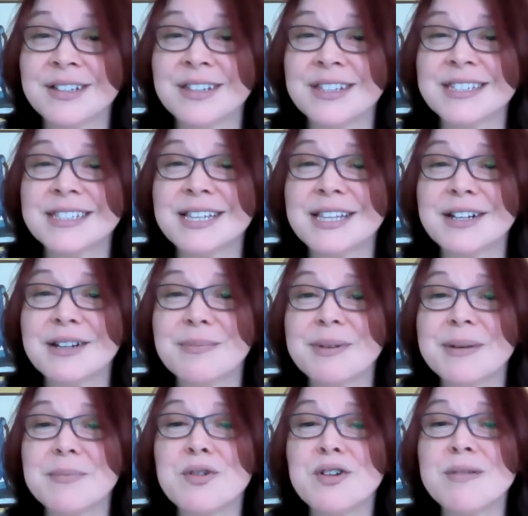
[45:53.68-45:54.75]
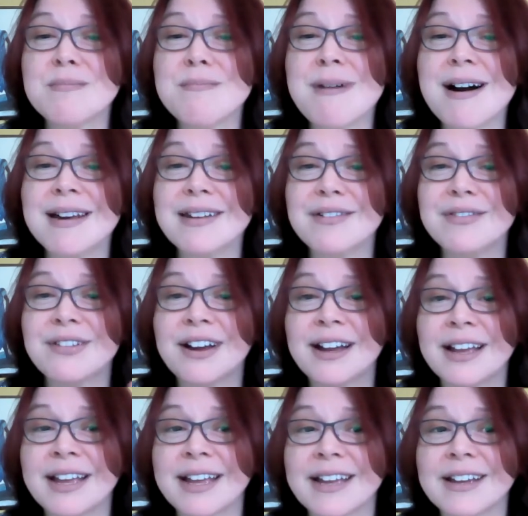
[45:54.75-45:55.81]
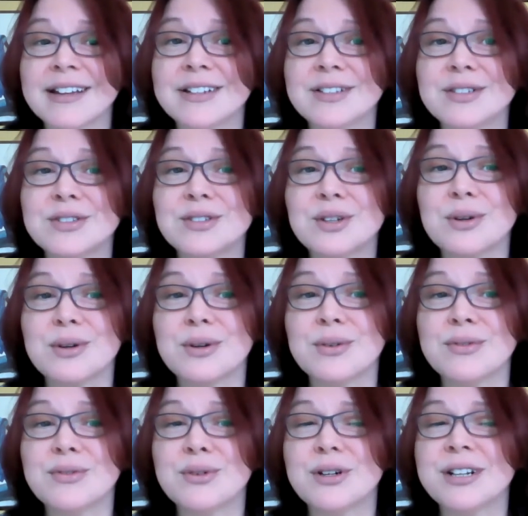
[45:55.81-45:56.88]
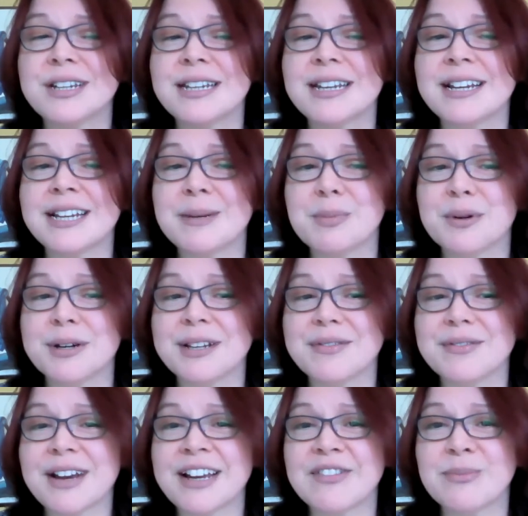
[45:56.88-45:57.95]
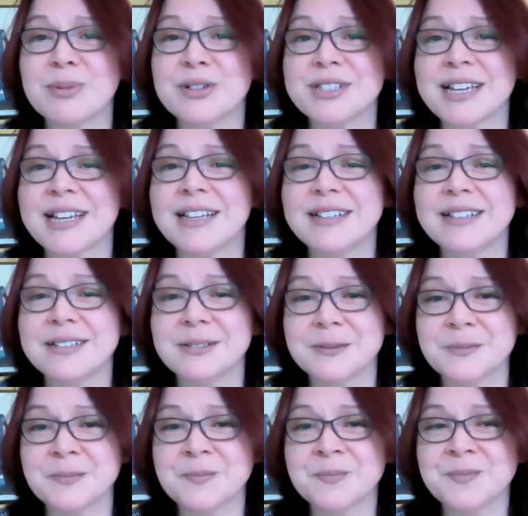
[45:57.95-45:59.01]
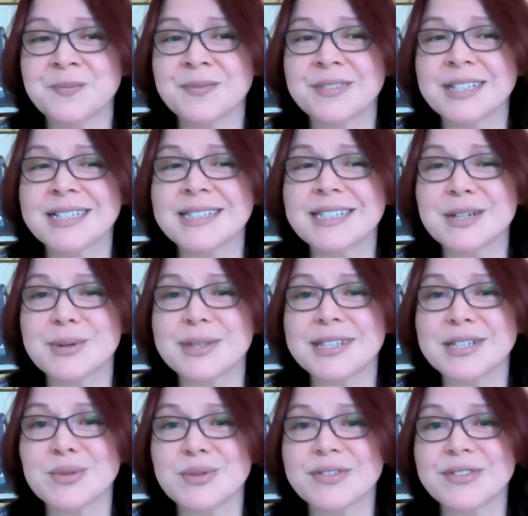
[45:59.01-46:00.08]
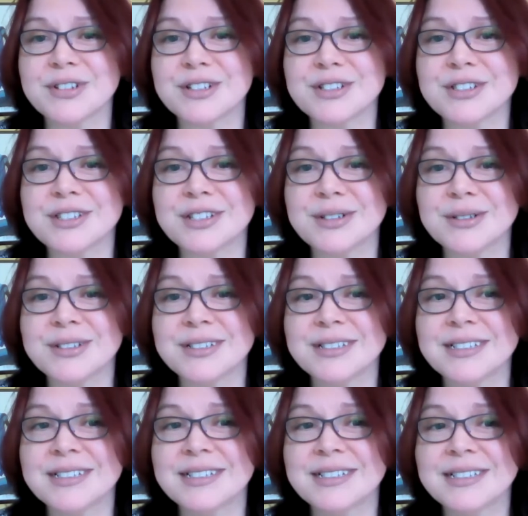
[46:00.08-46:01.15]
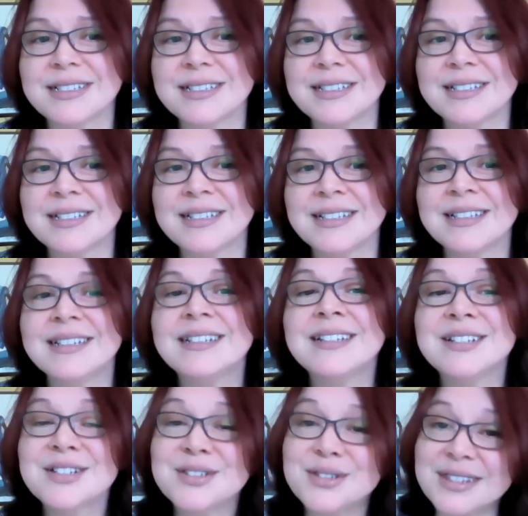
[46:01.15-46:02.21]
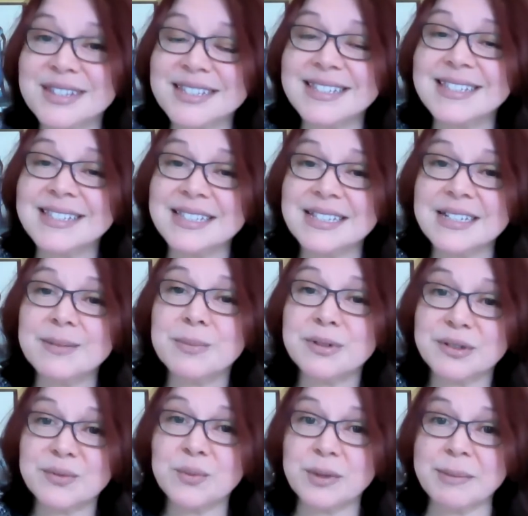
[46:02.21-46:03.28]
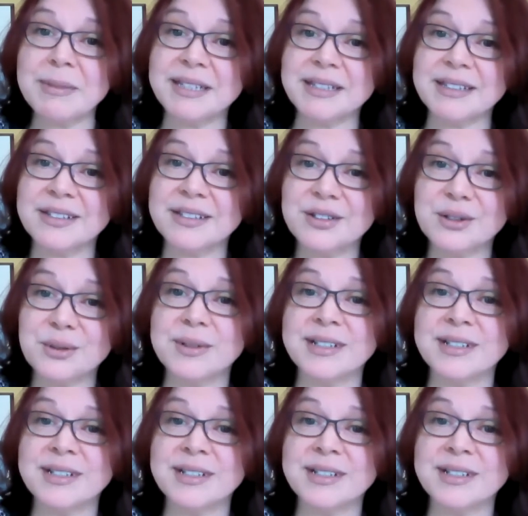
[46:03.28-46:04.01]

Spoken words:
It's a little bit more modifying. So 49.5%. Let's see what this refers to. So this is the number of women who